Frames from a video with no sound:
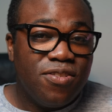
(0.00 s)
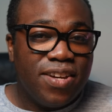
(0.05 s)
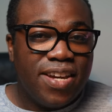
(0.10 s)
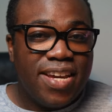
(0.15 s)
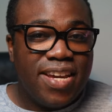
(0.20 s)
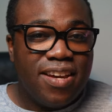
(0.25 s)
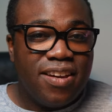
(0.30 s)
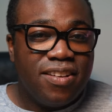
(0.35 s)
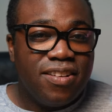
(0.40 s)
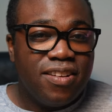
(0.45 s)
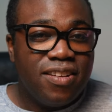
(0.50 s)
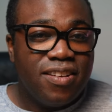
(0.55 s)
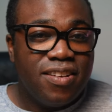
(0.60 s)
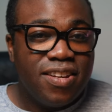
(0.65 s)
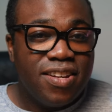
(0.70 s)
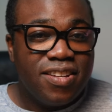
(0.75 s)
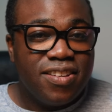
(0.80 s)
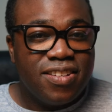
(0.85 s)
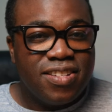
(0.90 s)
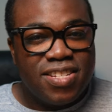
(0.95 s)
your gear
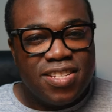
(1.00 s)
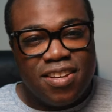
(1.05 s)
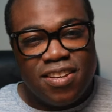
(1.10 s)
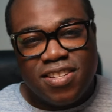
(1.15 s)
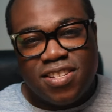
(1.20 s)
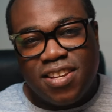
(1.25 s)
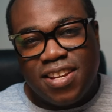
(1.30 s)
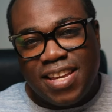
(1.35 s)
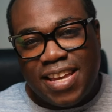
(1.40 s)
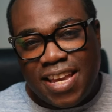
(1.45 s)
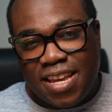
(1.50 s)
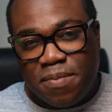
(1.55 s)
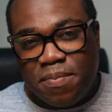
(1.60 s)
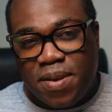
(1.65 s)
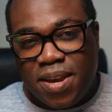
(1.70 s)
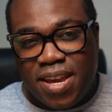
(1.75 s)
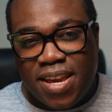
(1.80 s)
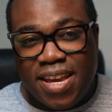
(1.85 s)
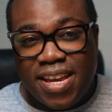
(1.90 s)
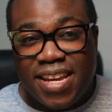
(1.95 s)
online at sites like
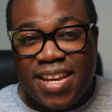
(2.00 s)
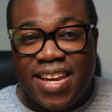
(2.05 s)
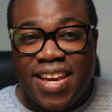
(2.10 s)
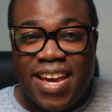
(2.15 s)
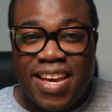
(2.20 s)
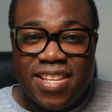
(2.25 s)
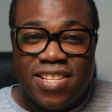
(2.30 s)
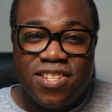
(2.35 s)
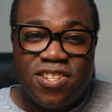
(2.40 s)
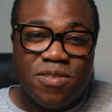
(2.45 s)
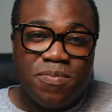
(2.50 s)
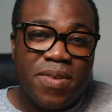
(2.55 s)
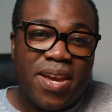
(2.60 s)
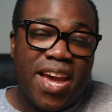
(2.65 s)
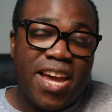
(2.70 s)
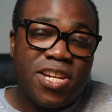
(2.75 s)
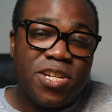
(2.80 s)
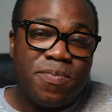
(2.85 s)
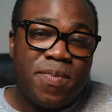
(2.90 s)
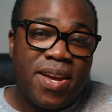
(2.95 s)
eBay and get some
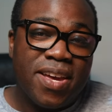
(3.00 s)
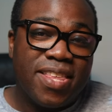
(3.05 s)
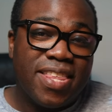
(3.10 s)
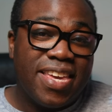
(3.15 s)
cash back